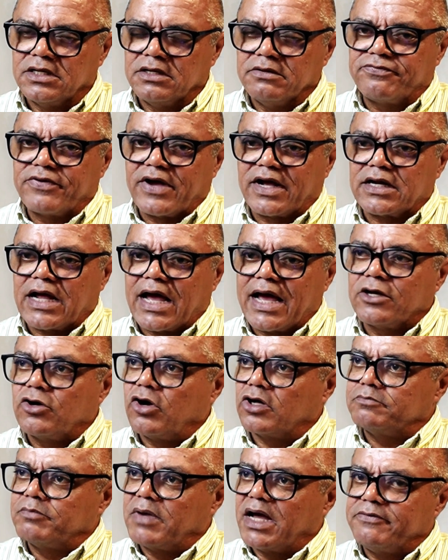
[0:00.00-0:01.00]
In fact, I
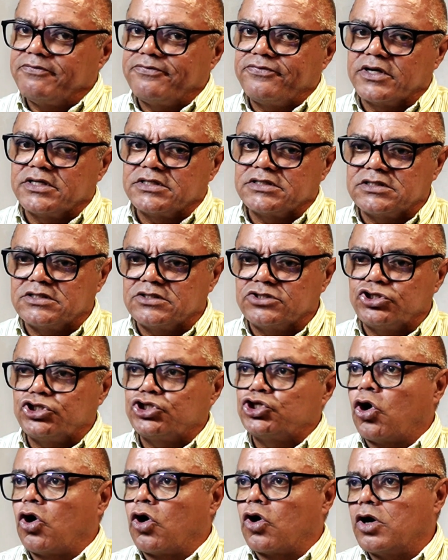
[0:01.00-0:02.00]
got my first
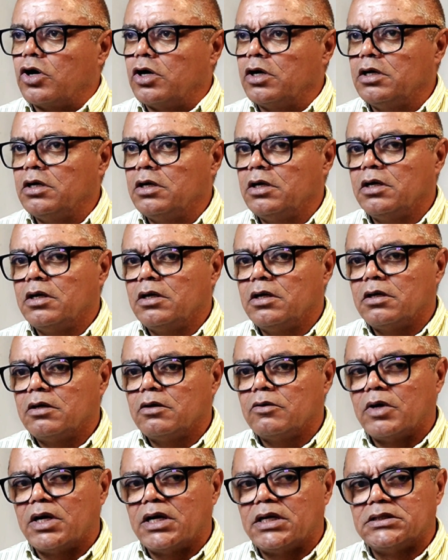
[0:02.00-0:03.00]
shock
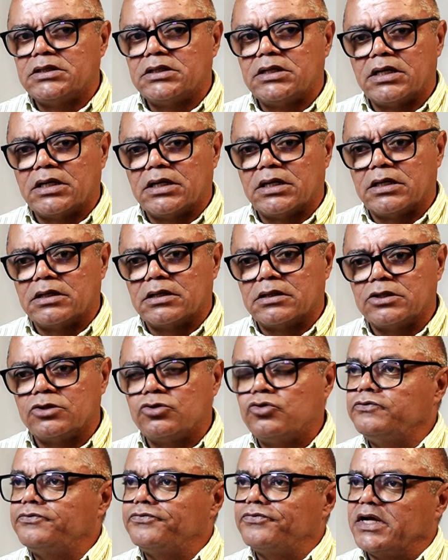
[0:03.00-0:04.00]
when a
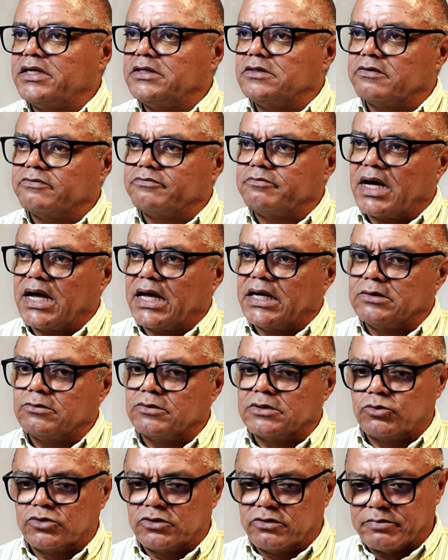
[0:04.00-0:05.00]
good friend of mine,
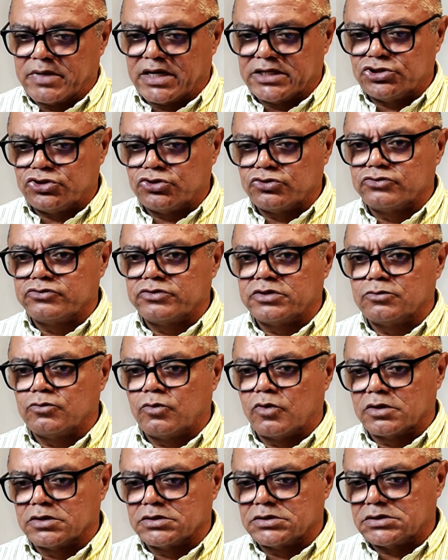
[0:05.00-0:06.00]
one of my children
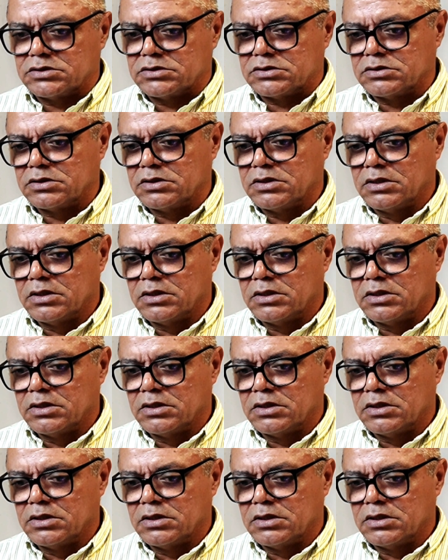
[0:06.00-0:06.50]
was